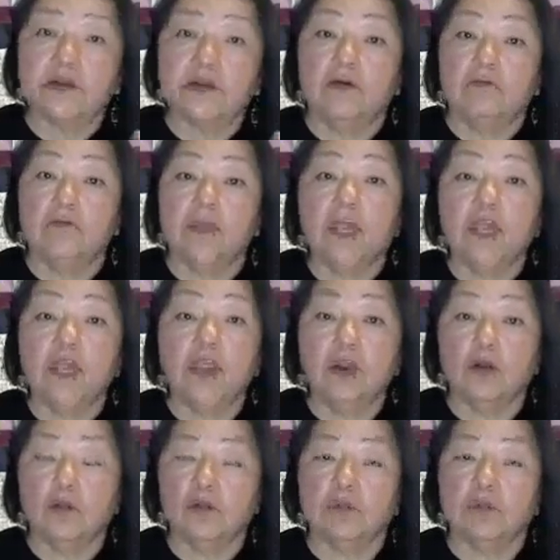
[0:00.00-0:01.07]
of
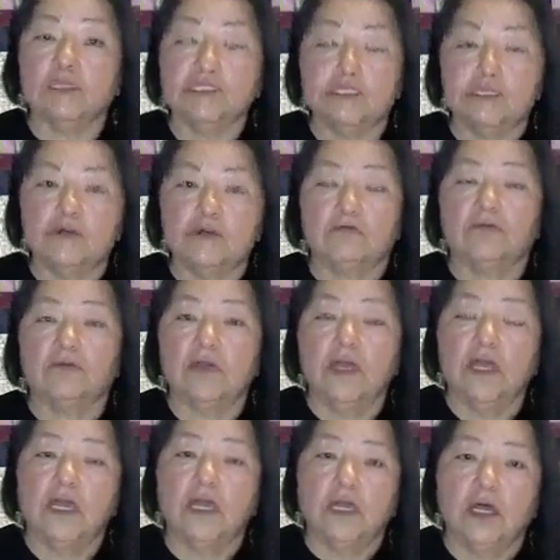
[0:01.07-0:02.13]
air, mist
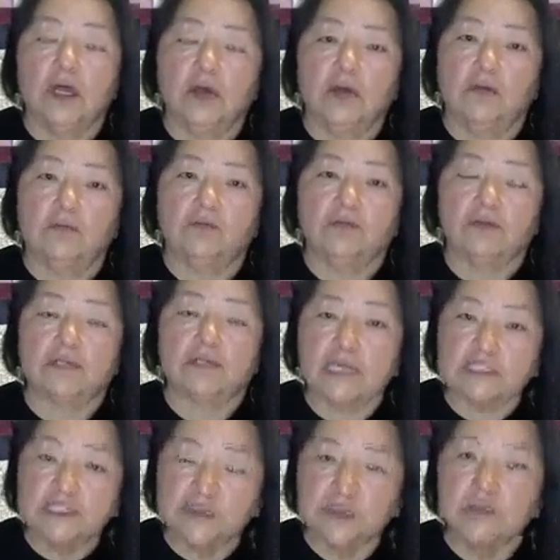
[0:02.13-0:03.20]
of
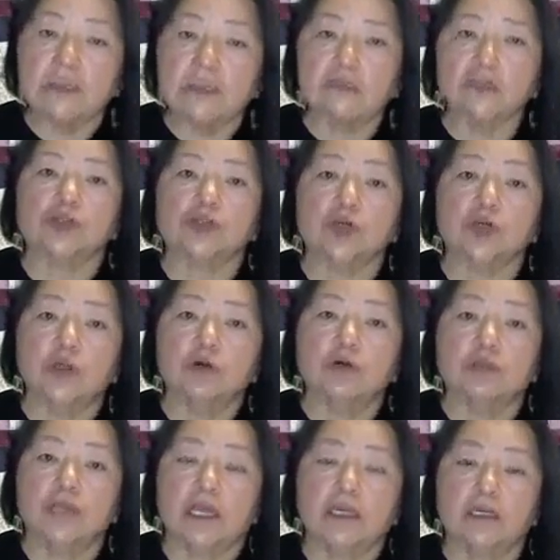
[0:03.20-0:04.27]
that spiritual
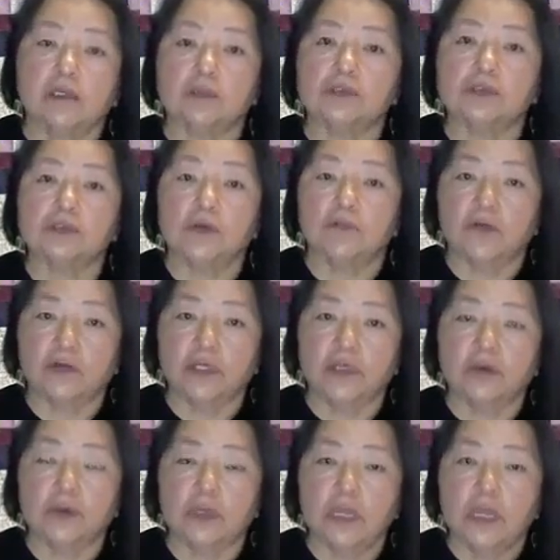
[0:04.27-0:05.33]
cloak that goes over
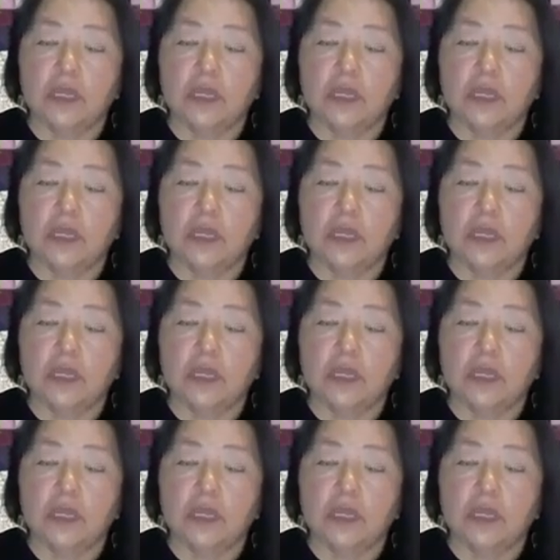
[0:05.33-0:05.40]
you.